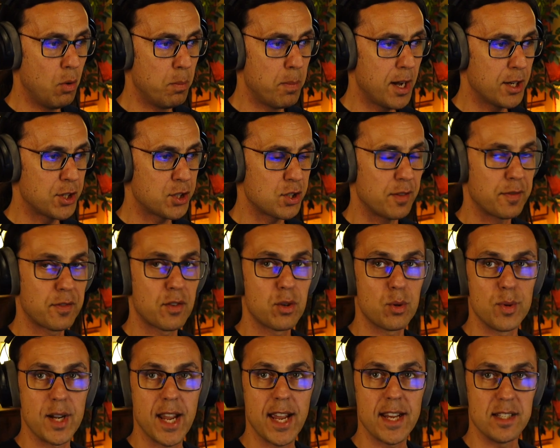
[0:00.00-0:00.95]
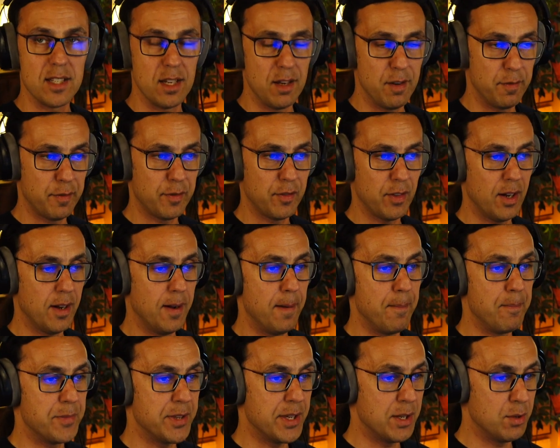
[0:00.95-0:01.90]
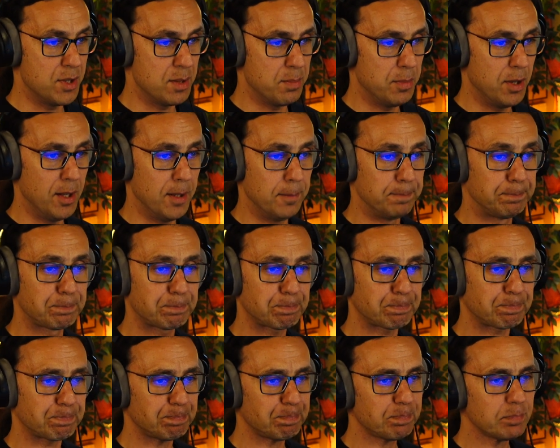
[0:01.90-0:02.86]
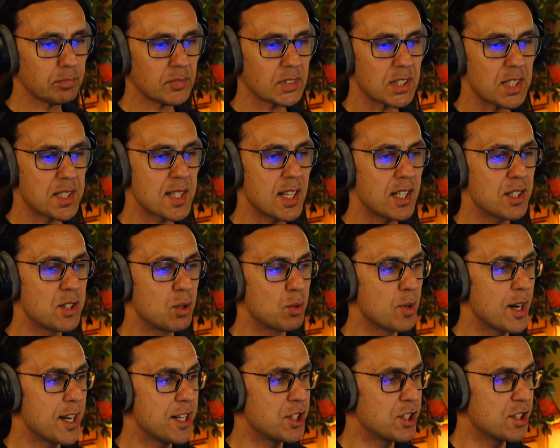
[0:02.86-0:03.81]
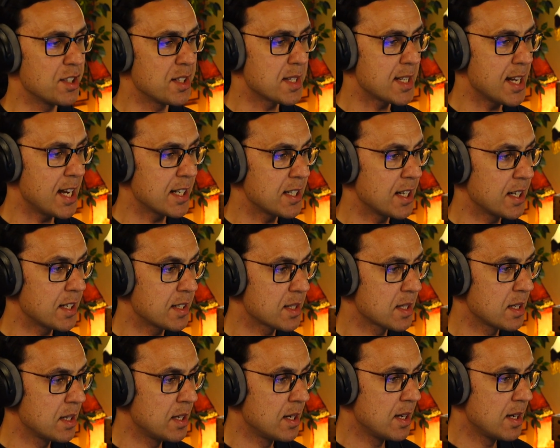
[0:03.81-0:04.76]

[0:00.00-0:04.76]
bunch of creative usable saturation settings.